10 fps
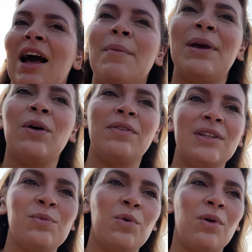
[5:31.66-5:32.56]
coming on
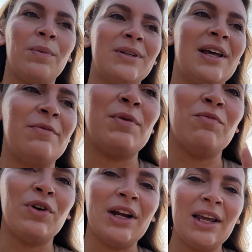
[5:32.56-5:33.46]
this walk because I've
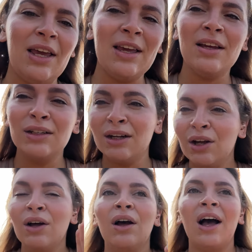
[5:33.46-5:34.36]
been really,
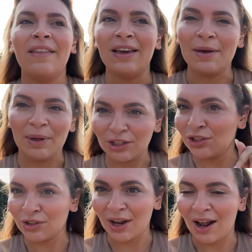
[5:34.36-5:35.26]
I think I
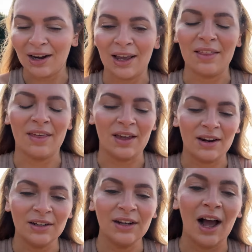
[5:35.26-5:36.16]
mentioned earlier that
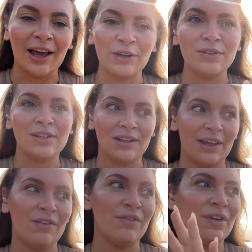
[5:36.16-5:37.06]
I used to
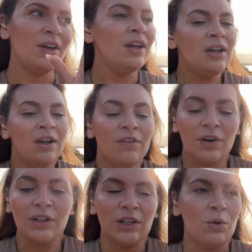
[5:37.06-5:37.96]
live
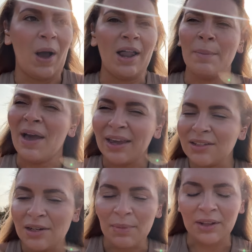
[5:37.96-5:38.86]
for a little while, about
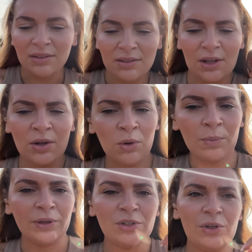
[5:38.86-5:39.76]
18 months,
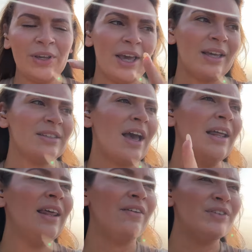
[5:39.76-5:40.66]
almost 2 years, I
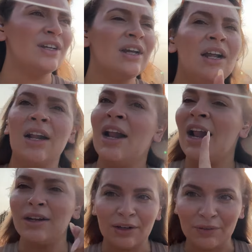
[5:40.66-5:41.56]
lived
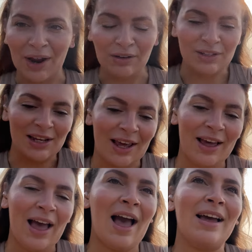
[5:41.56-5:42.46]
in and around
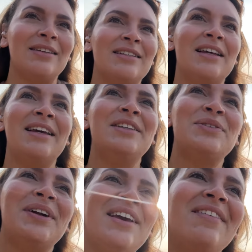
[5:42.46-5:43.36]
here. And
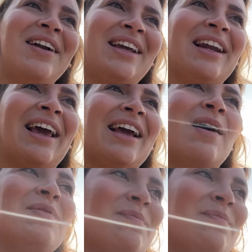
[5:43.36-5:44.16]
it's really funny, like, coming